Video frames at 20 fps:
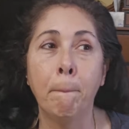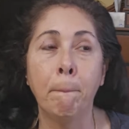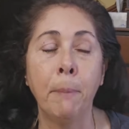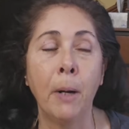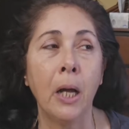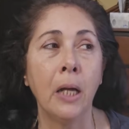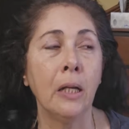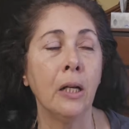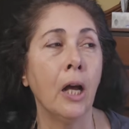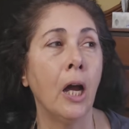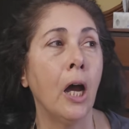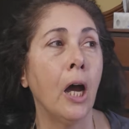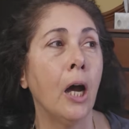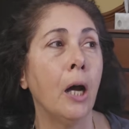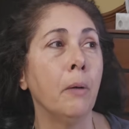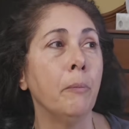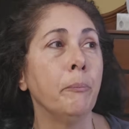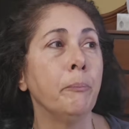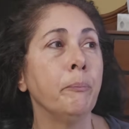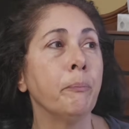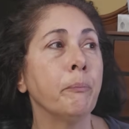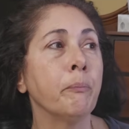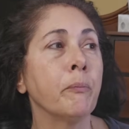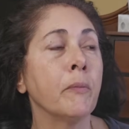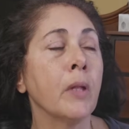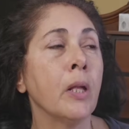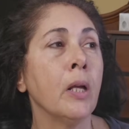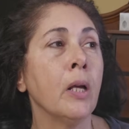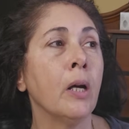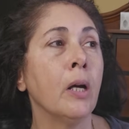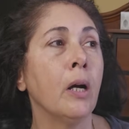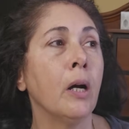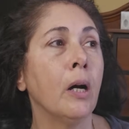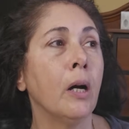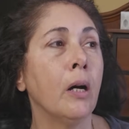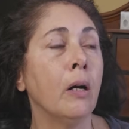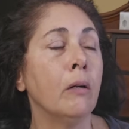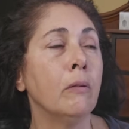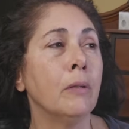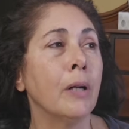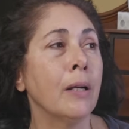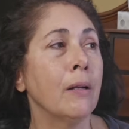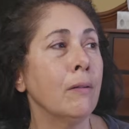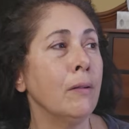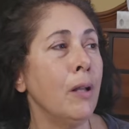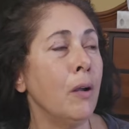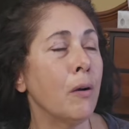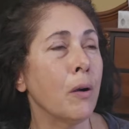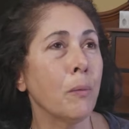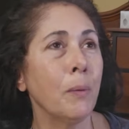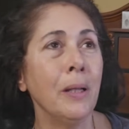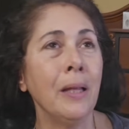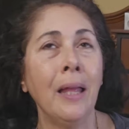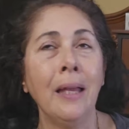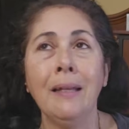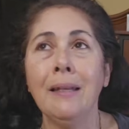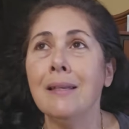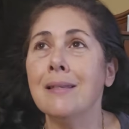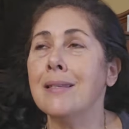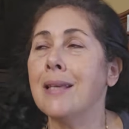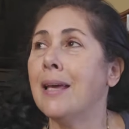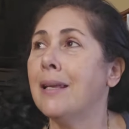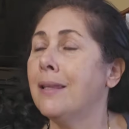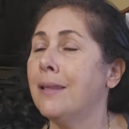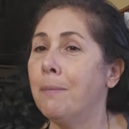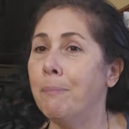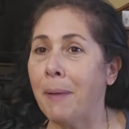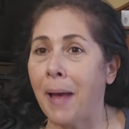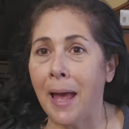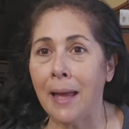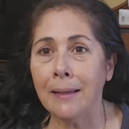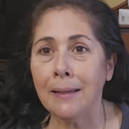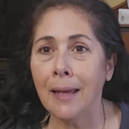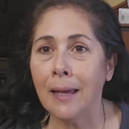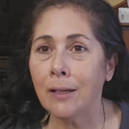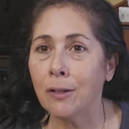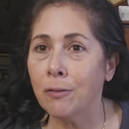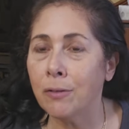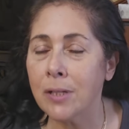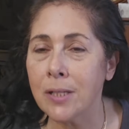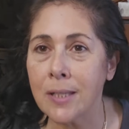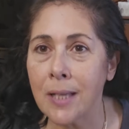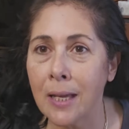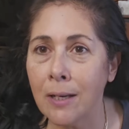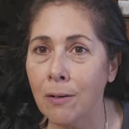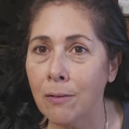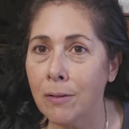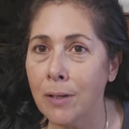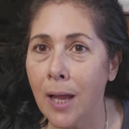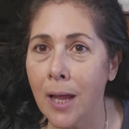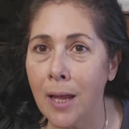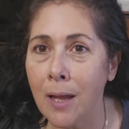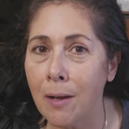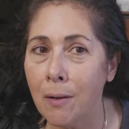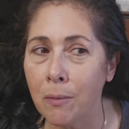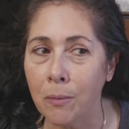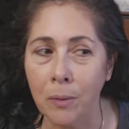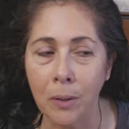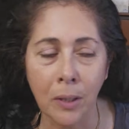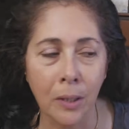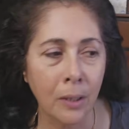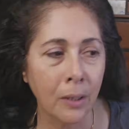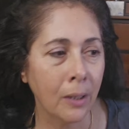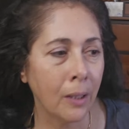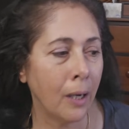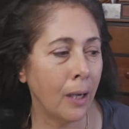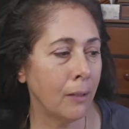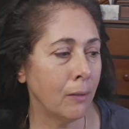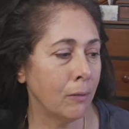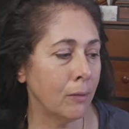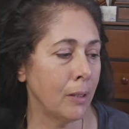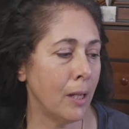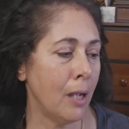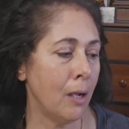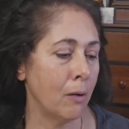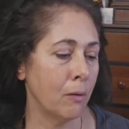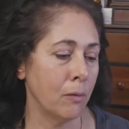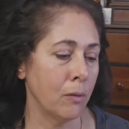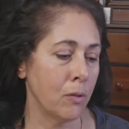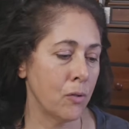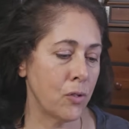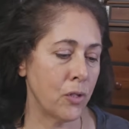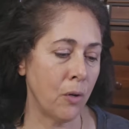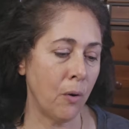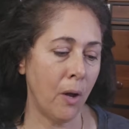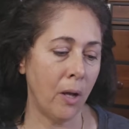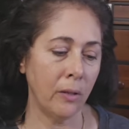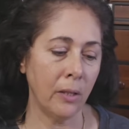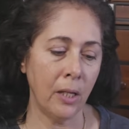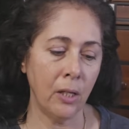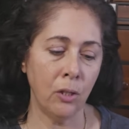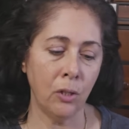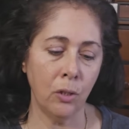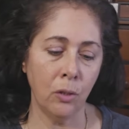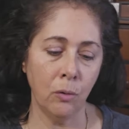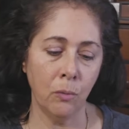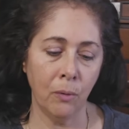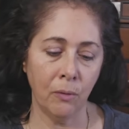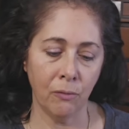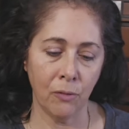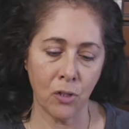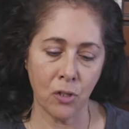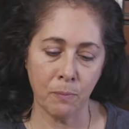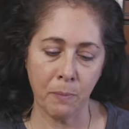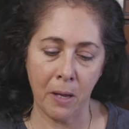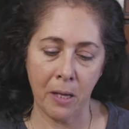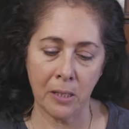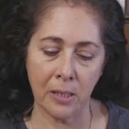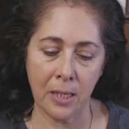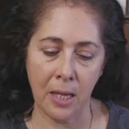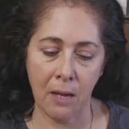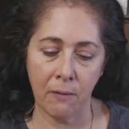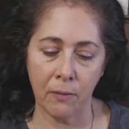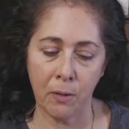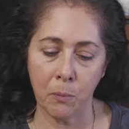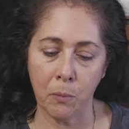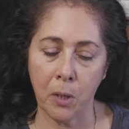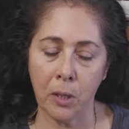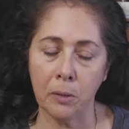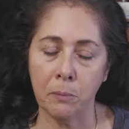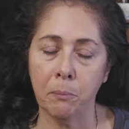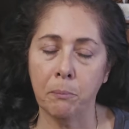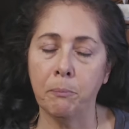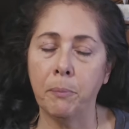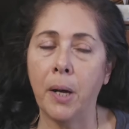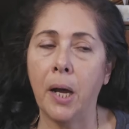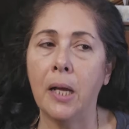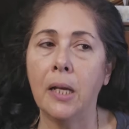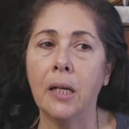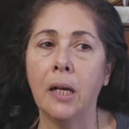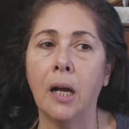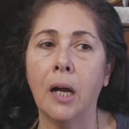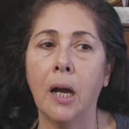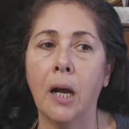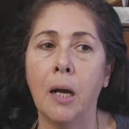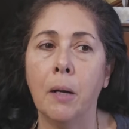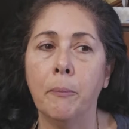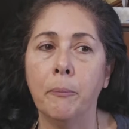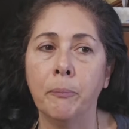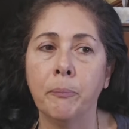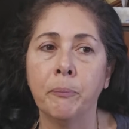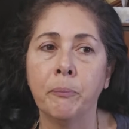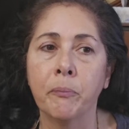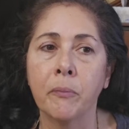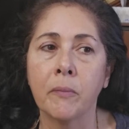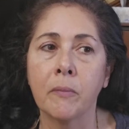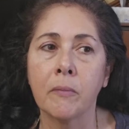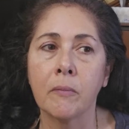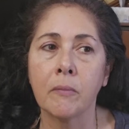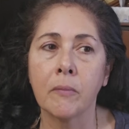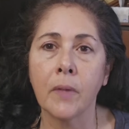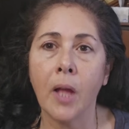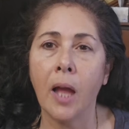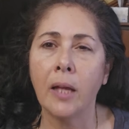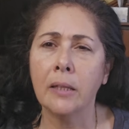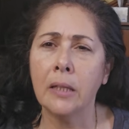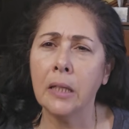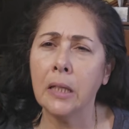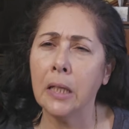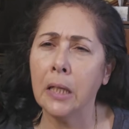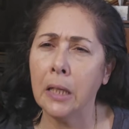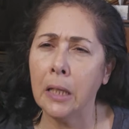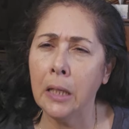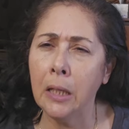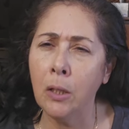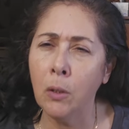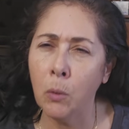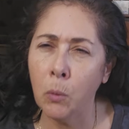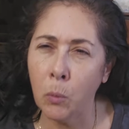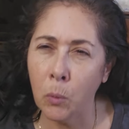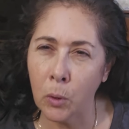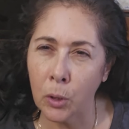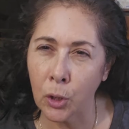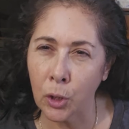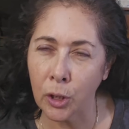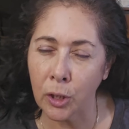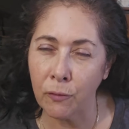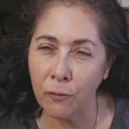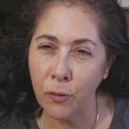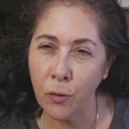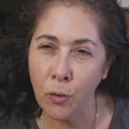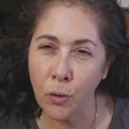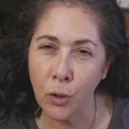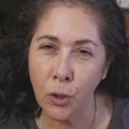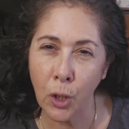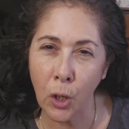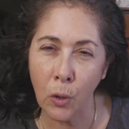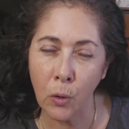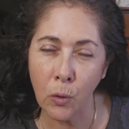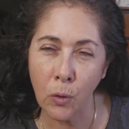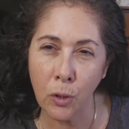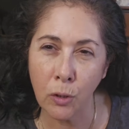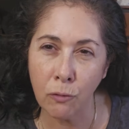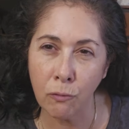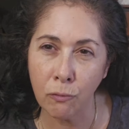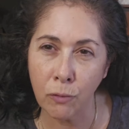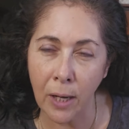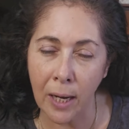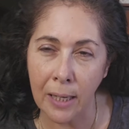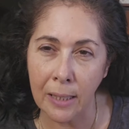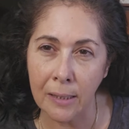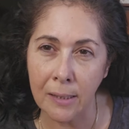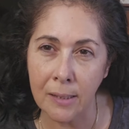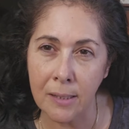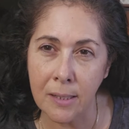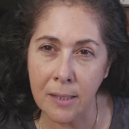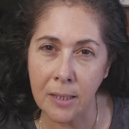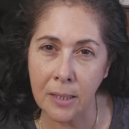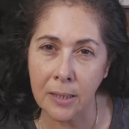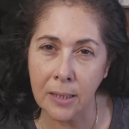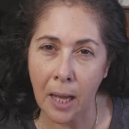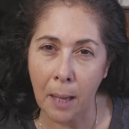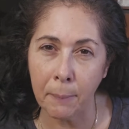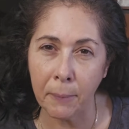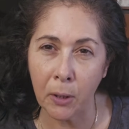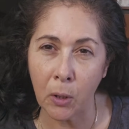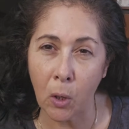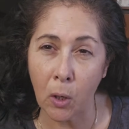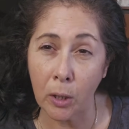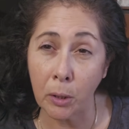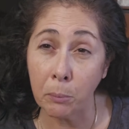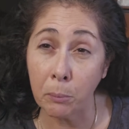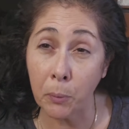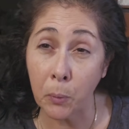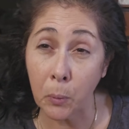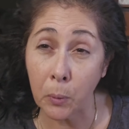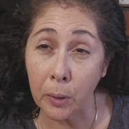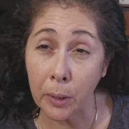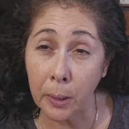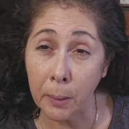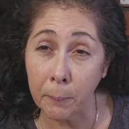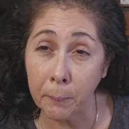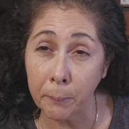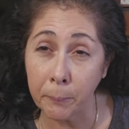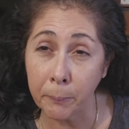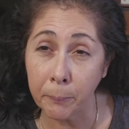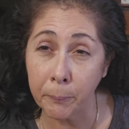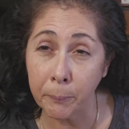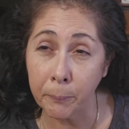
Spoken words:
But, I don't know. Are we letting this out of the bag yet, Chris? I don't know. So I'll let you respond to everyone. But I think he ordered, if you go to Ren's Diamond Art Emporium,